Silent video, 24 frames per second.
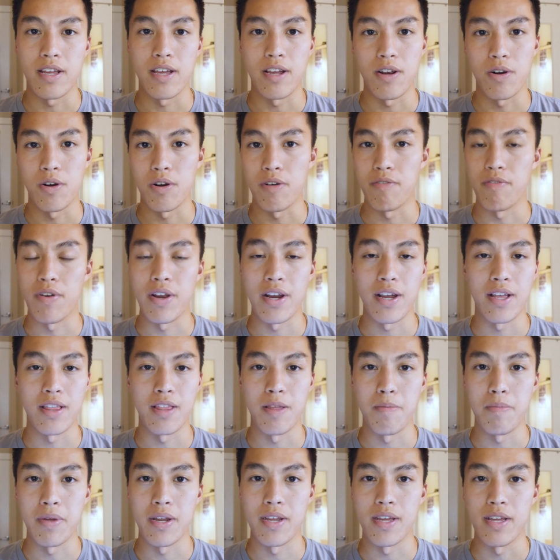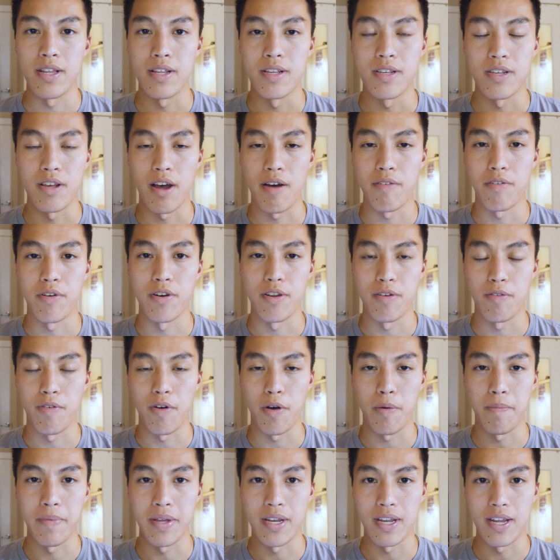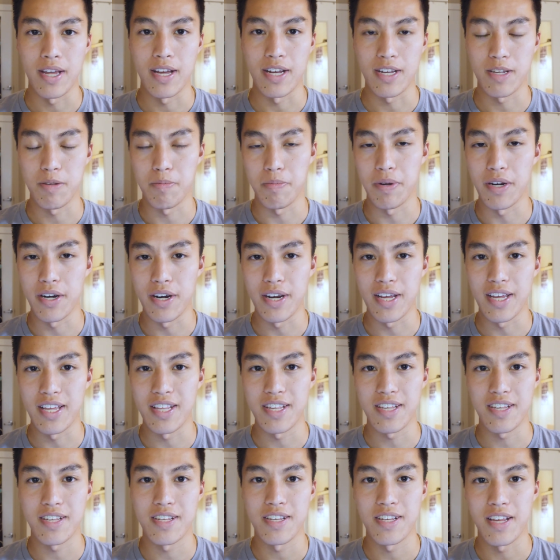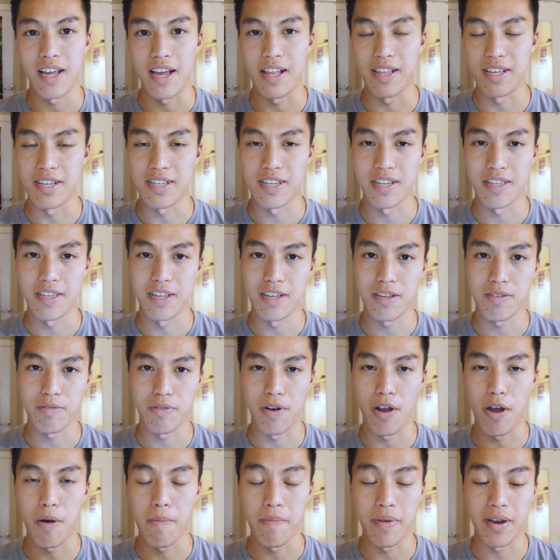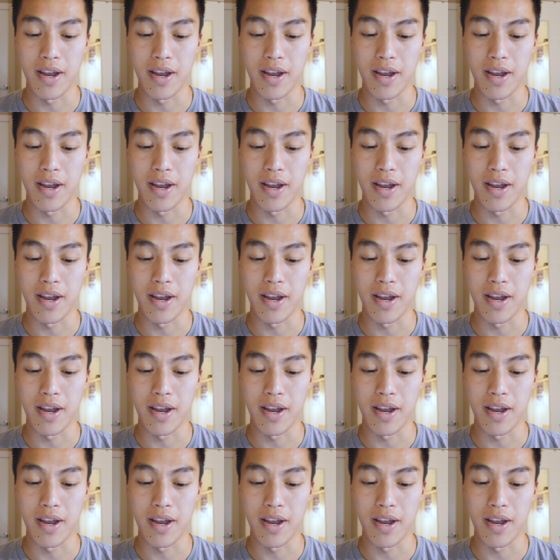or very limited software development experience, at least in this realm.